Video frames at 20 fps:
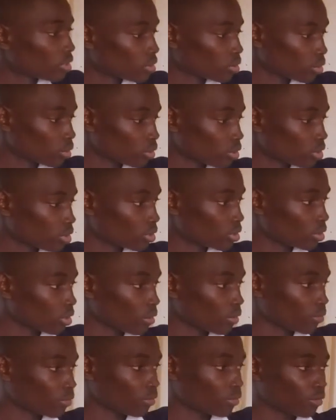source
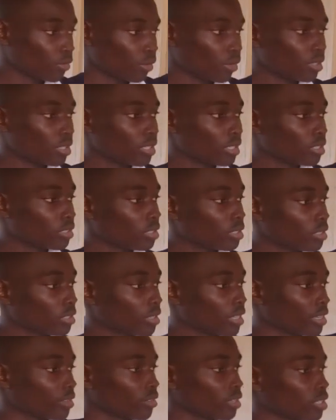of voltage
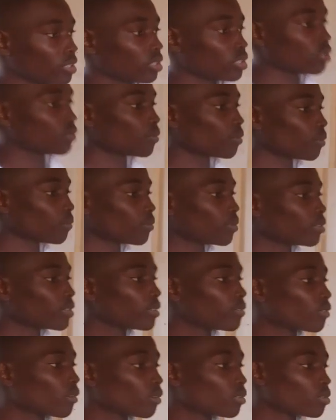that ranges from
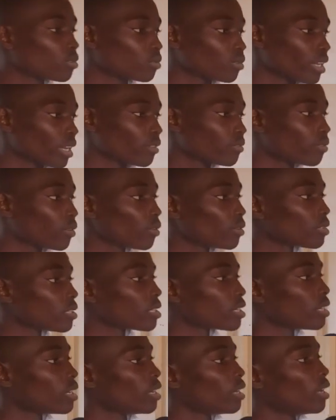3 volt to 9 volt,